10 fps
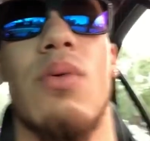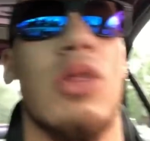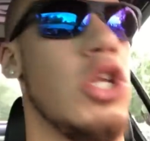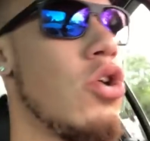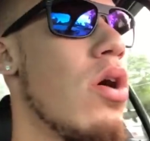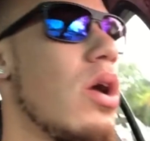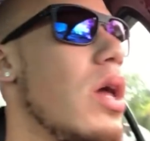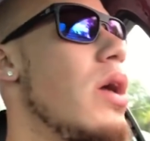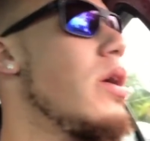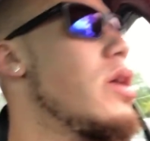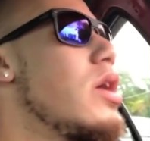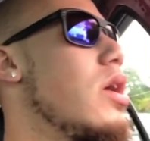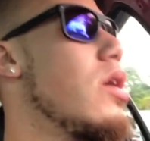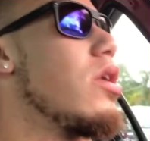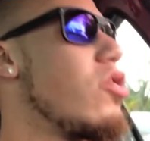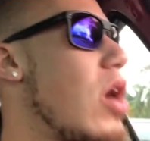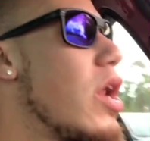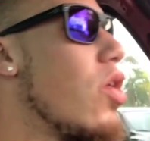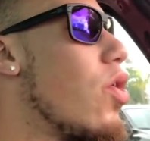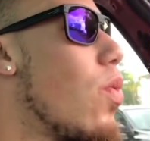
with the trunk, try to go to